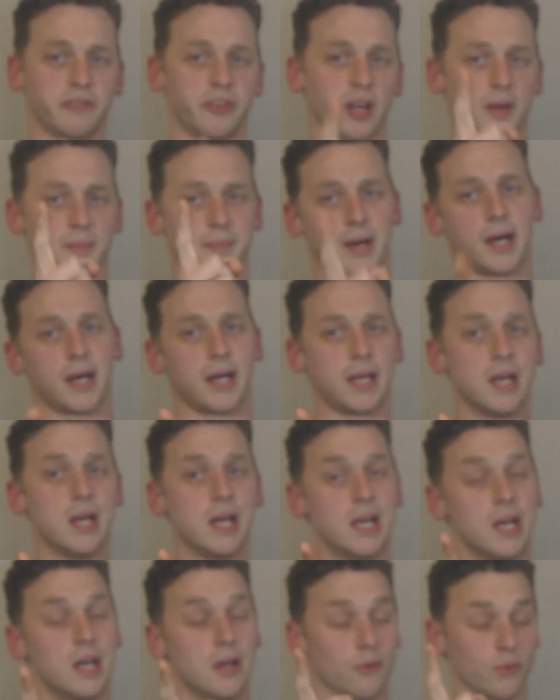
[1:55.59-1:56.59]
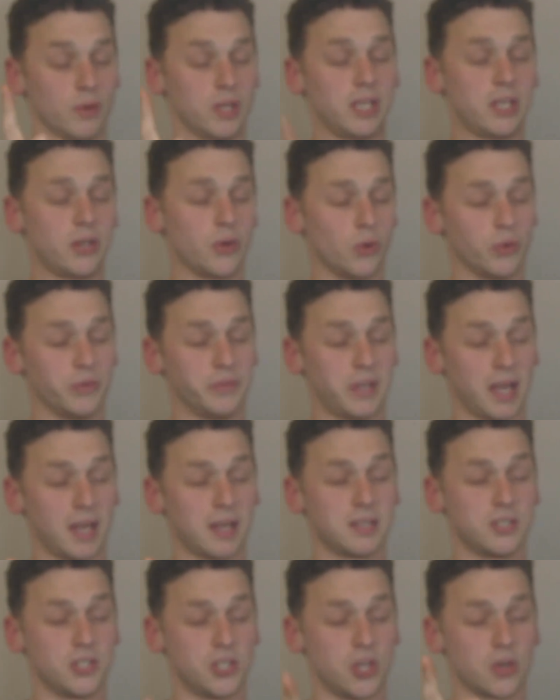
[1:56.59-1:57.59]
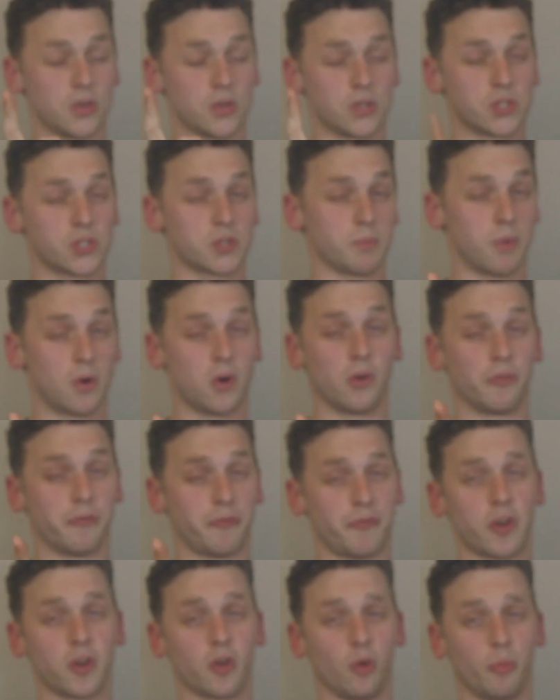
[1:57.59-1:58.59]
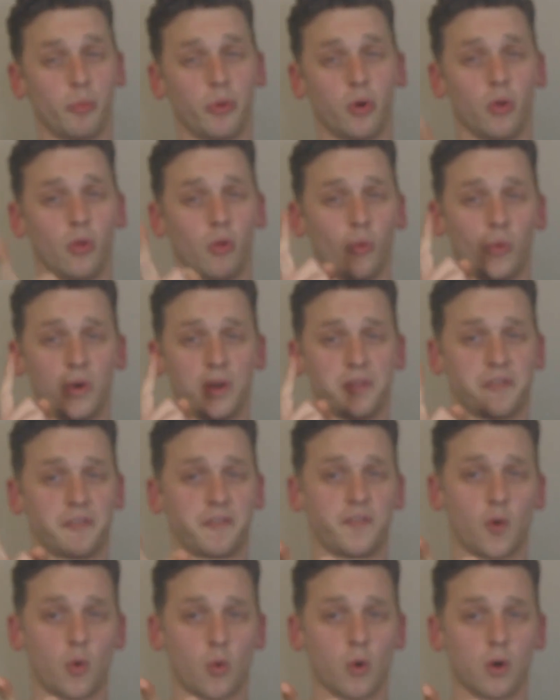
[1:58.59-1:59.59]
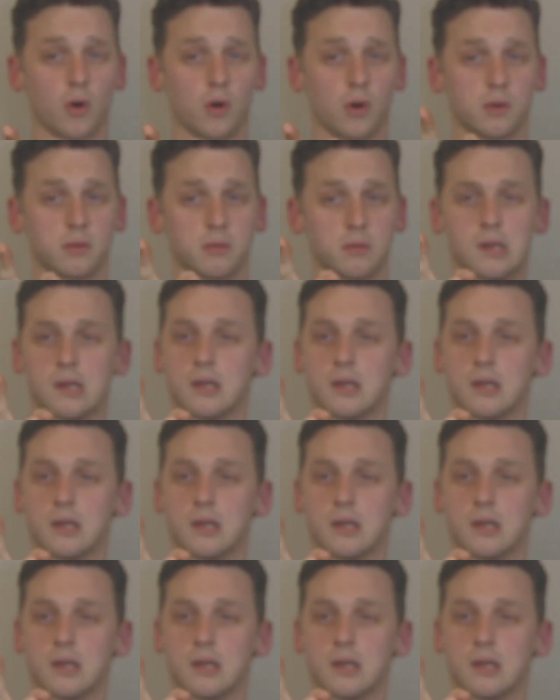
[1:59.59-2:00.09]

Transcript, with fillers: I've got my really old Tangiers small funnel bowl with four,